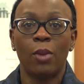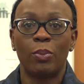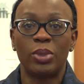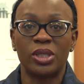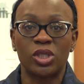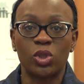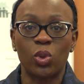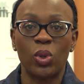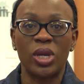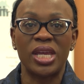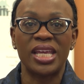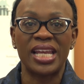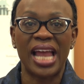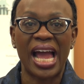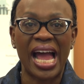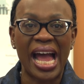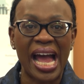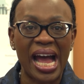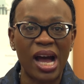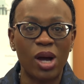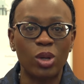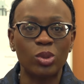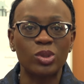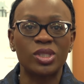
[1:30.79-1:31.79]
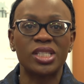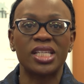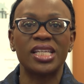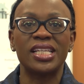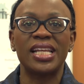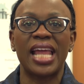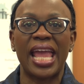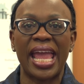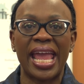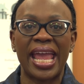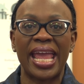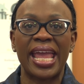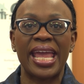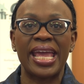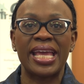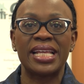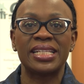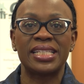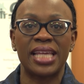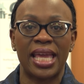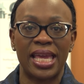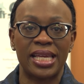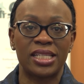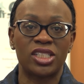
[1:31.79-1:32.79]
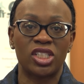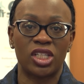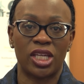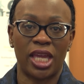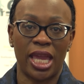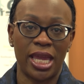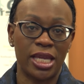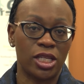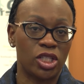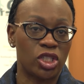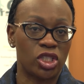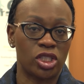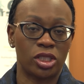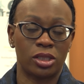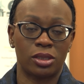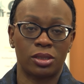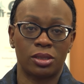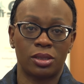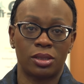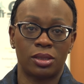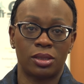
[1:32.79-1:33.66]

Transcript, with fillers: between housing and education,